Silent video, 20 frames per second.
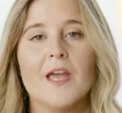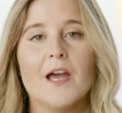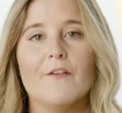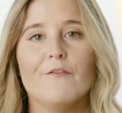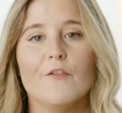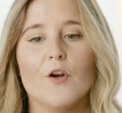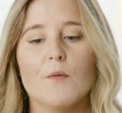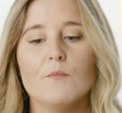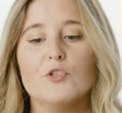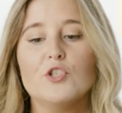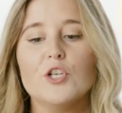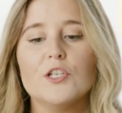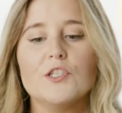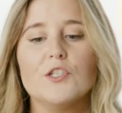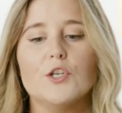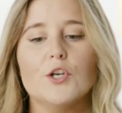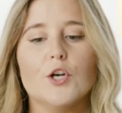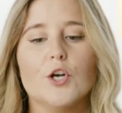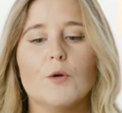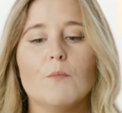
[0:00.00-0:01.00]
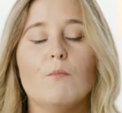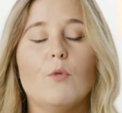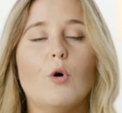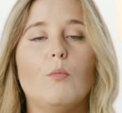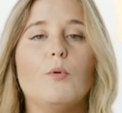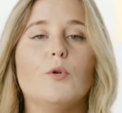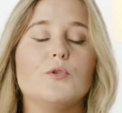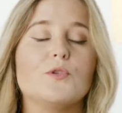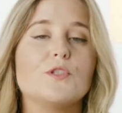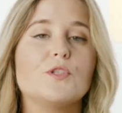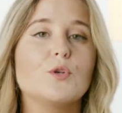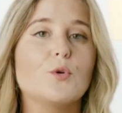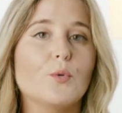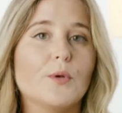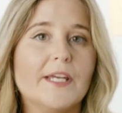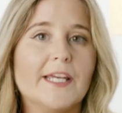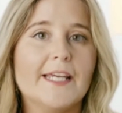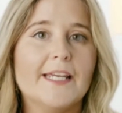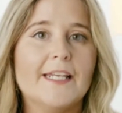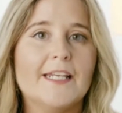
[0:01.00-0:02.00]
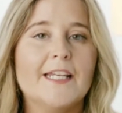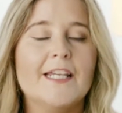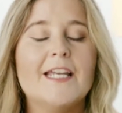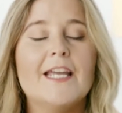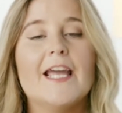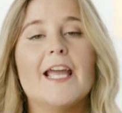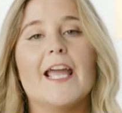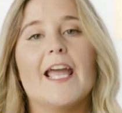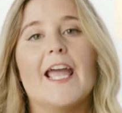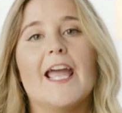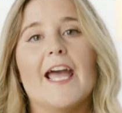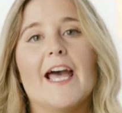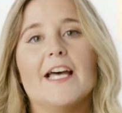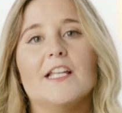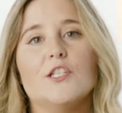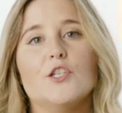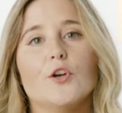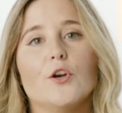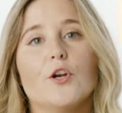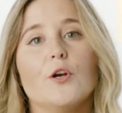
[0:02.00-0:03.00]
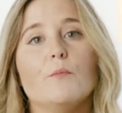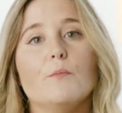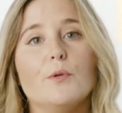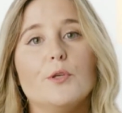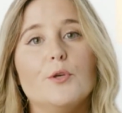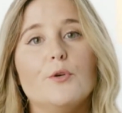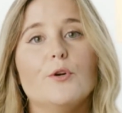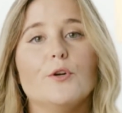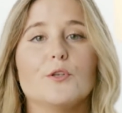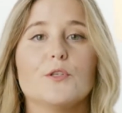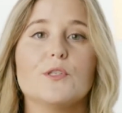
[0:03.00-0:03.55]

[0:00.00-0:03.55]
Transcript: from just your mobile screen and your computer